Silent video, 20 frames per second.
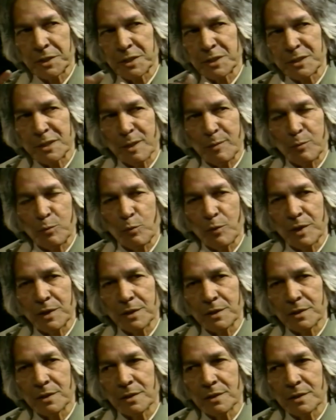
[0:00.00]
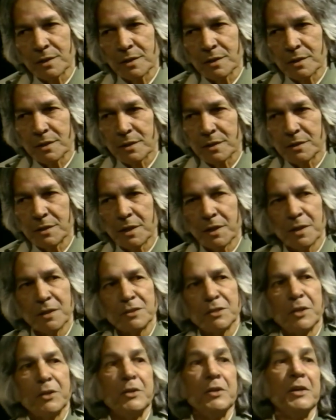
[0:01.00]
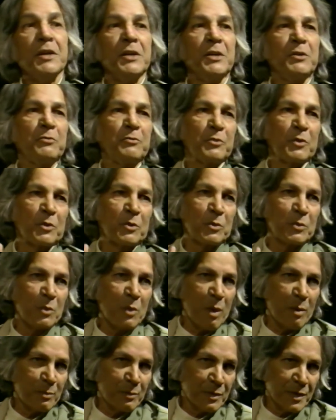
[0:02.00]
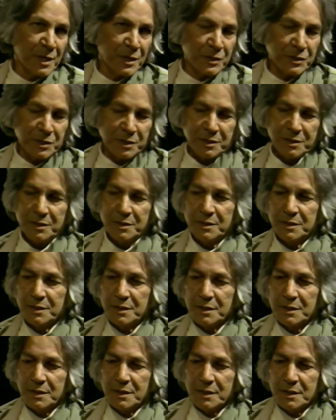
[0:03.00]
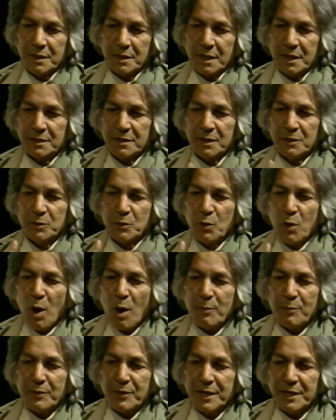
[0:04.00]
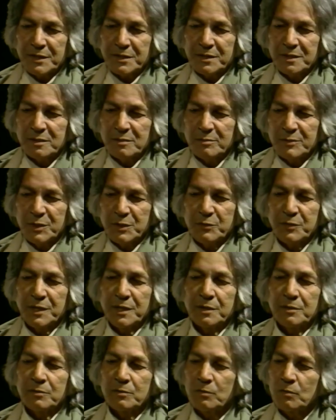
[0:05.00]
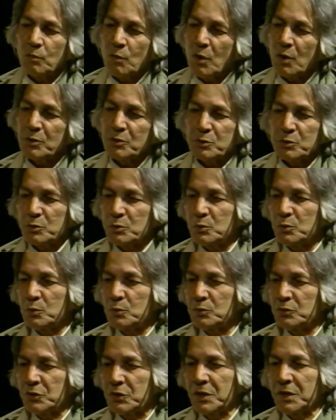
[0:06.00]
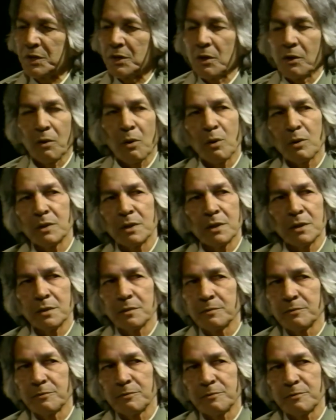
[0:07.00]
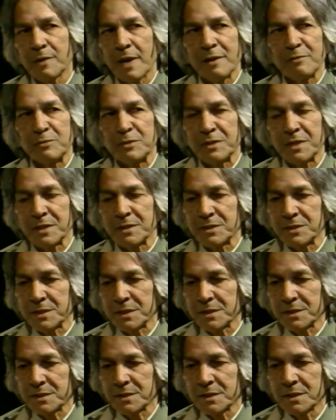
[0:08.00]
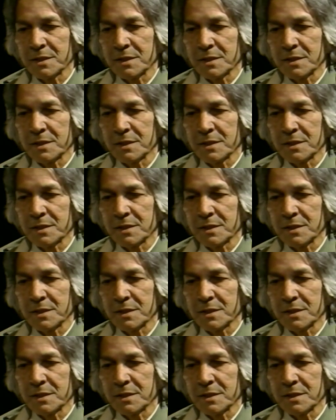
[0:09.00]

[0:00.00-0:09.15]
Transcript: except when there is a need for cooperation. And that cooperation between 1, 2, 3 or all the 5 senses